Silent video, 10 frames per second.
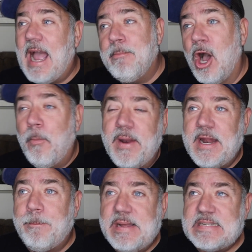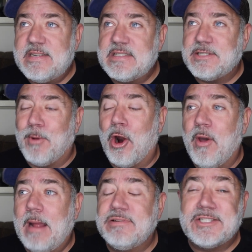I'm opening a business tomorrow
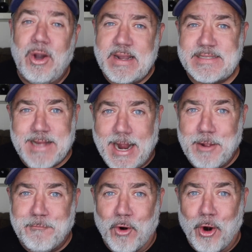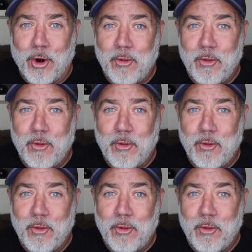and I'm so excited for her.